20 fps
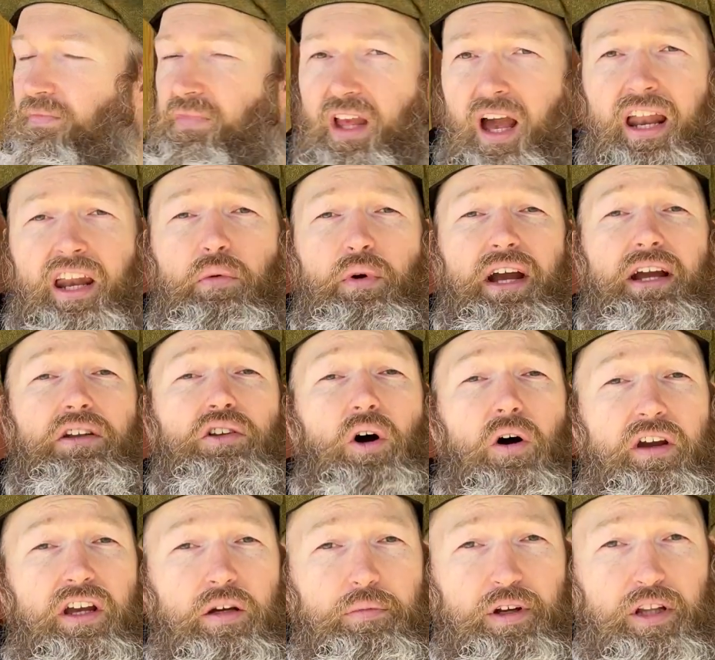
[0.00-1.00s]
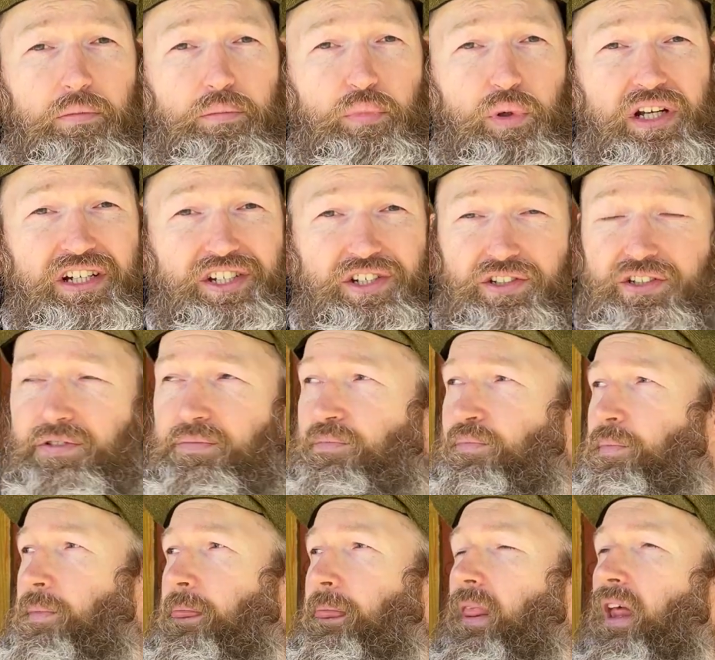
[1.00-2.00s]
Anyway, talking about bridges.
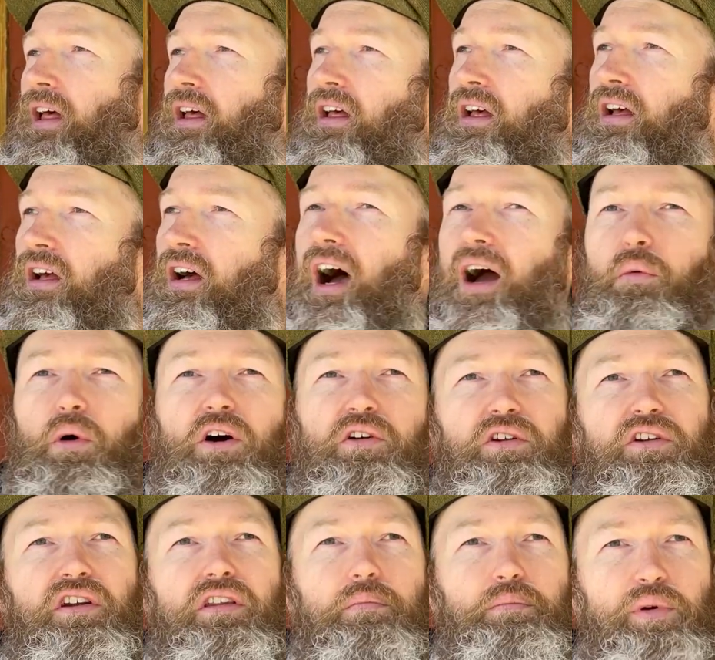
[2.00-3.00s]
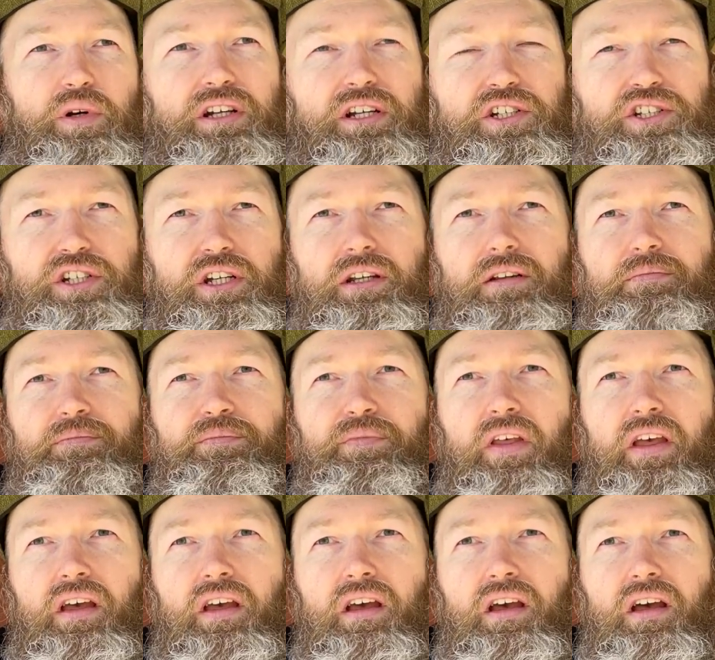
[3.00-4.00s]
I walked under the bridge and
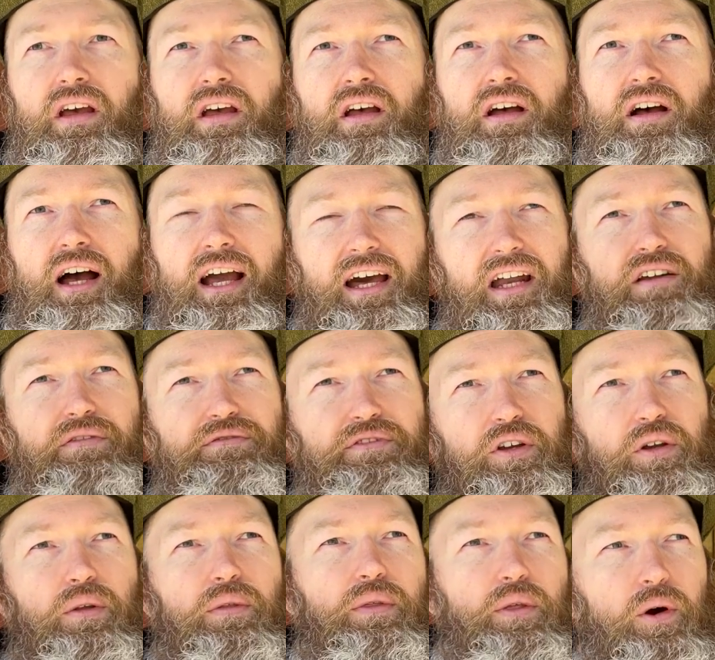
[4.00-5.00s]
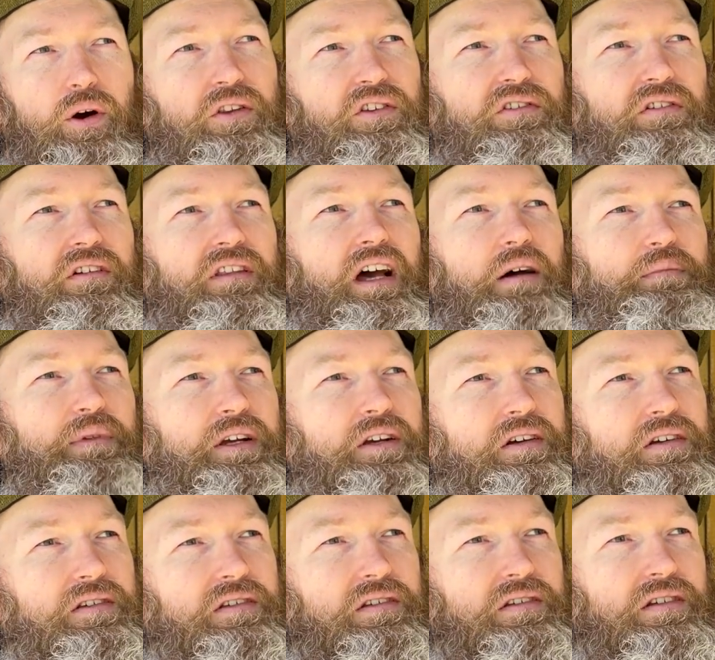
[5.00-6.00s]
I had a few thoughts on that
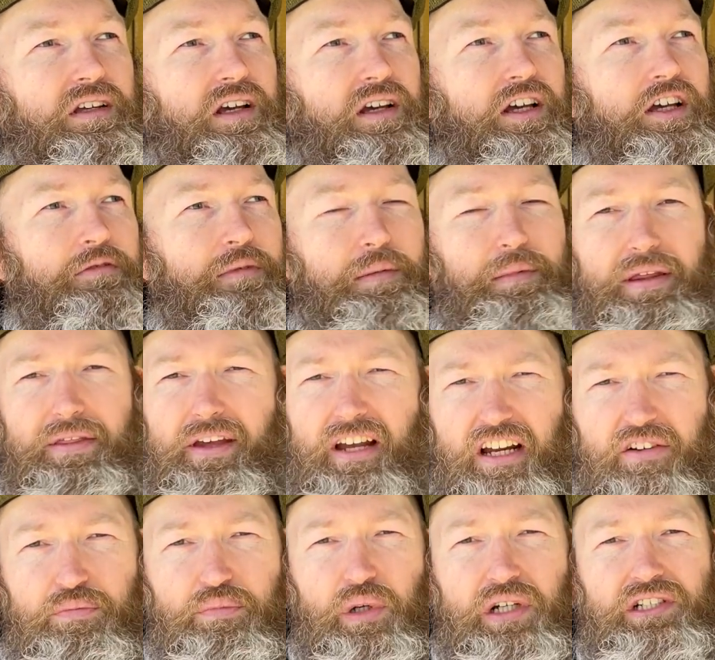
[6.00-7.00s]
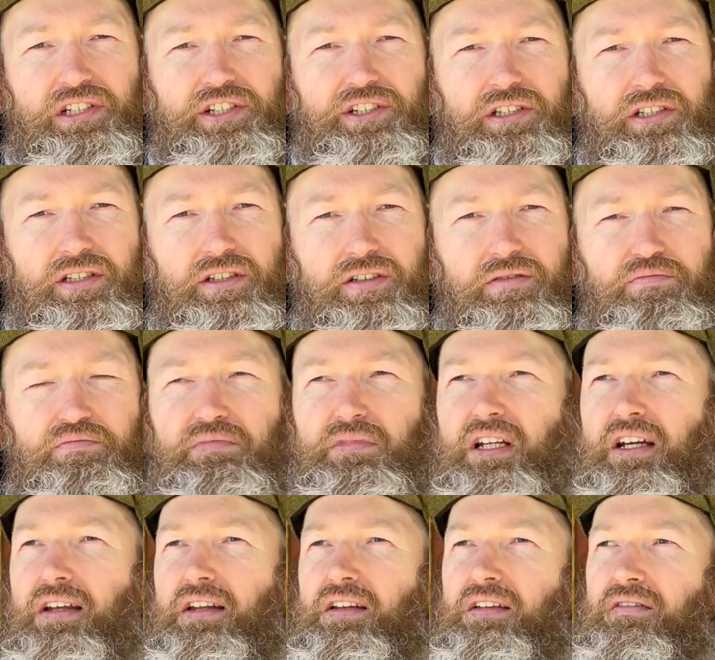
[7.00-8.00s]
because it made me think of bridges
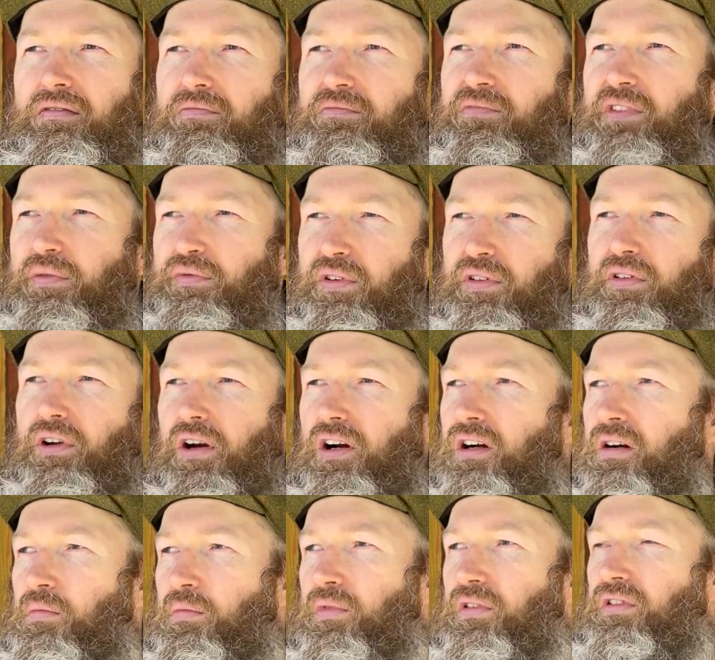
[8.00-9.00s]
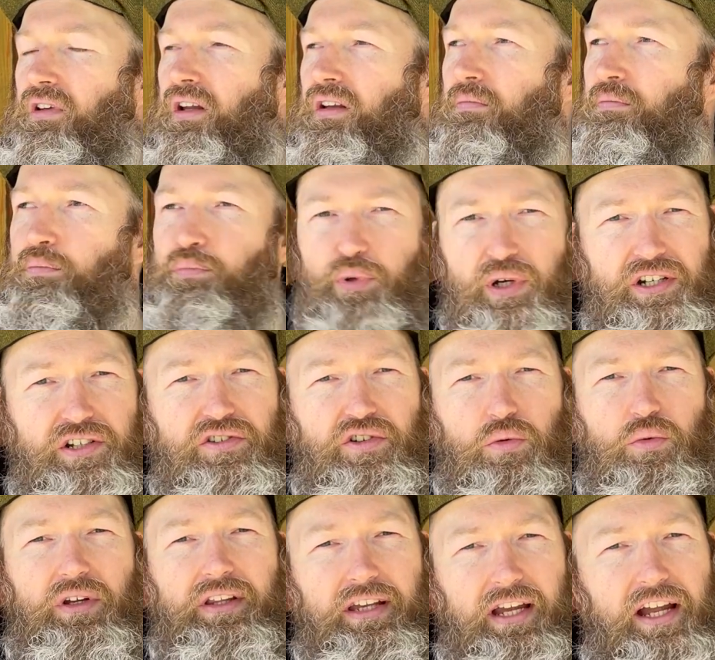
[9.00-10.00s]
in different terms. And bridges are
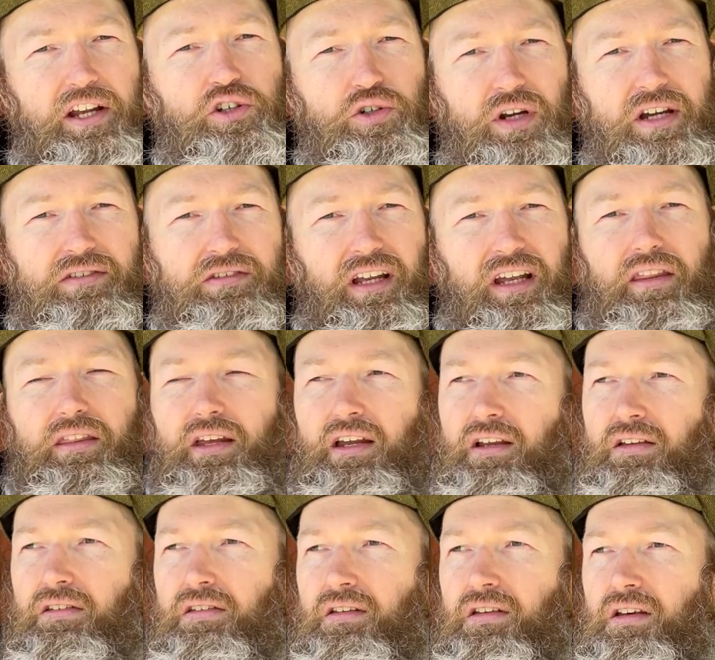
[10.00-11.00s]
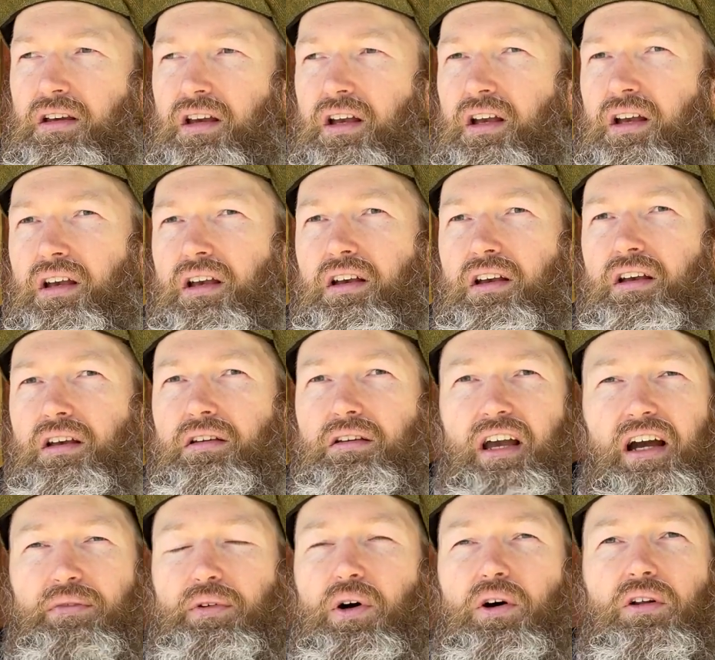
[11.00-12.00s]
really interesting things. You
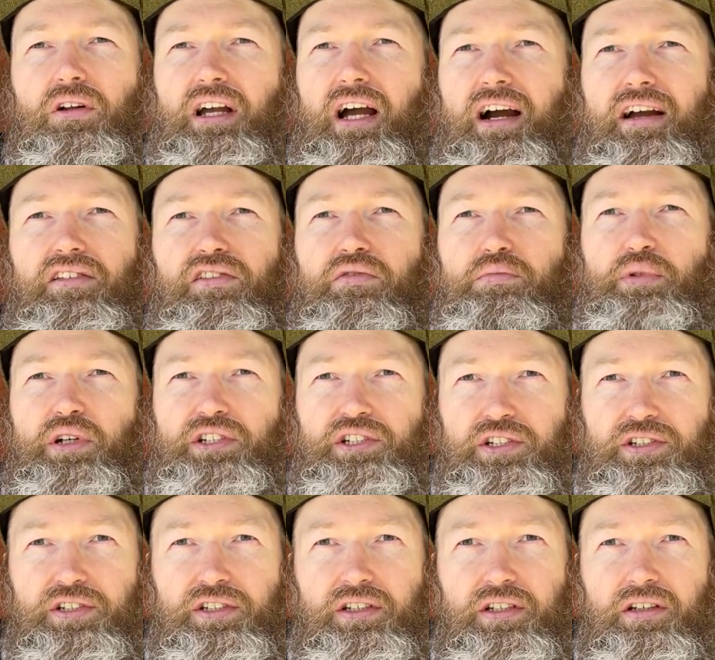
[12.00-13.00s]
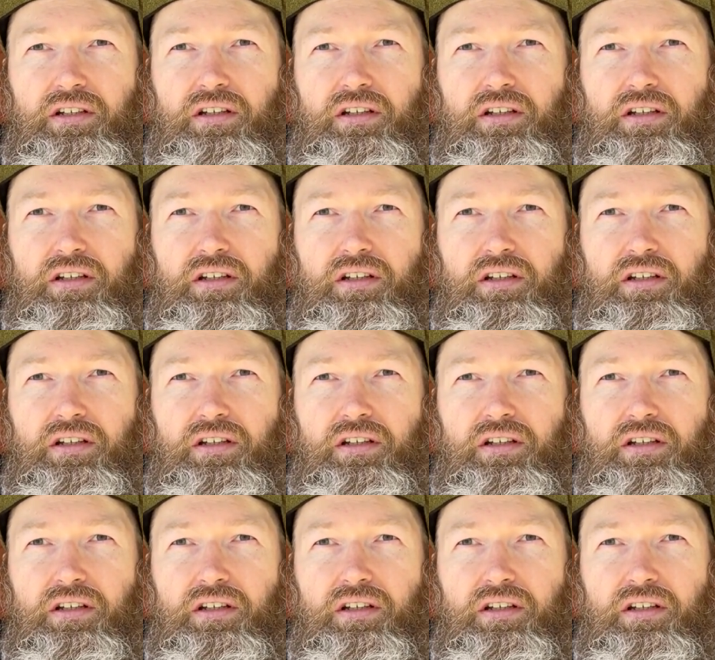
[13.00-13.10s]
have all kinds of bridges.